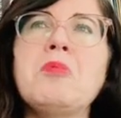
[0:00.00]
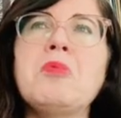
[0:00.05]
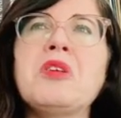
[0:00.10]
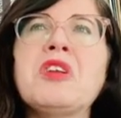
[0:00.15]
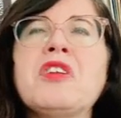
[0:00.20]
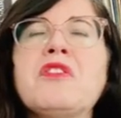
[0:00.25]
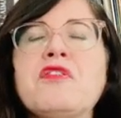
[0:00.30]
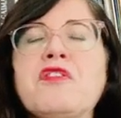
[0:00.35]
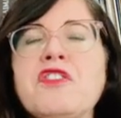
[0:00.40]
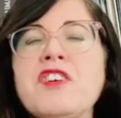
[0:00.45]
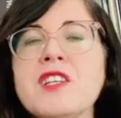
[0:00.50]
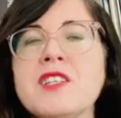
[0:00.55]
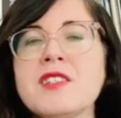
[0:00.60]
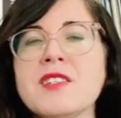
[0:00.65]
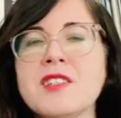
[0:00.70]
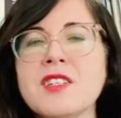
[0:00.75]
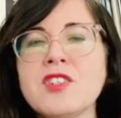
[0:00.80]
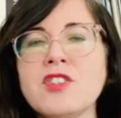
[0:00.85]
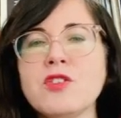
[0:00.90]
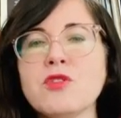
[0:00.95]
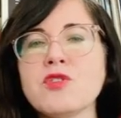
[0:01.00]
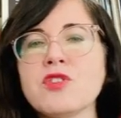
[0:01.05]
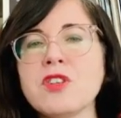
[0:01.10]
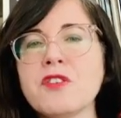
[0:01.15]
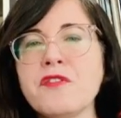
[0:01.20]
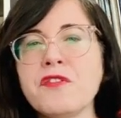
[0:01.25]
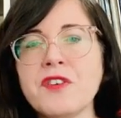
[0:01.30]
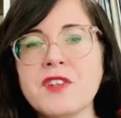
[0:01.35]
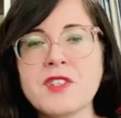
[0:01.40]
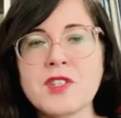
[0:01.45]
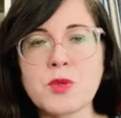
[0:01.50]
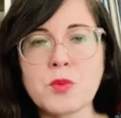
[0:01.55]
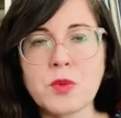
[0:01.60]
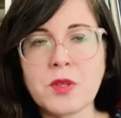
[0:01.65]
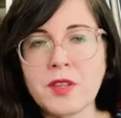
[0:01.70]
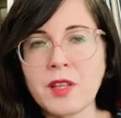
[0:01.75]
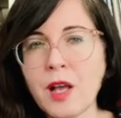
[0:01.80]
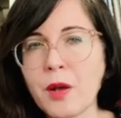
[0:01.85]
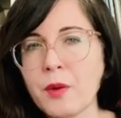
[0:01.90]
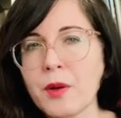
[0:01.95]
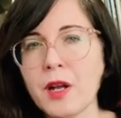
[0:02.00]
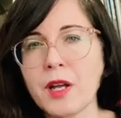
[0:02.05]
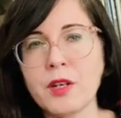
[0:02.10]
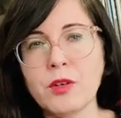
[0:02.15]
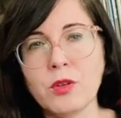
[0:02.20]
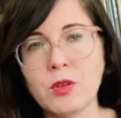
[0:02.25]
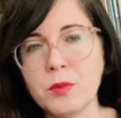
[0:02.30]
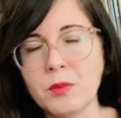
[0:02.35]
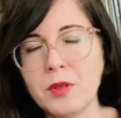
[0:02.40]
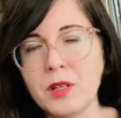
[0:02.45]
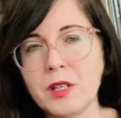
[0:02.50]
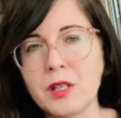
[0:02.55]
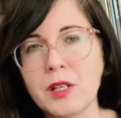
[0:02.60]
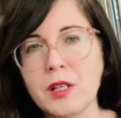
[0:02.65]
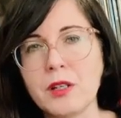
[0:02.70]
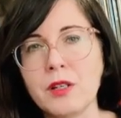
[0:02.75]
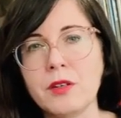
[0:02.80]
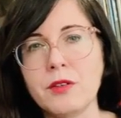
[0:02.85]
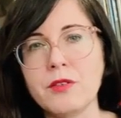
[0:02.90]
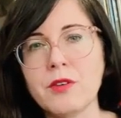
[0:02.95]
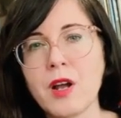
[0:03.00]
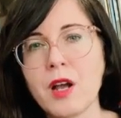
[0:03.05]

But it fits. It usually fits with how I normally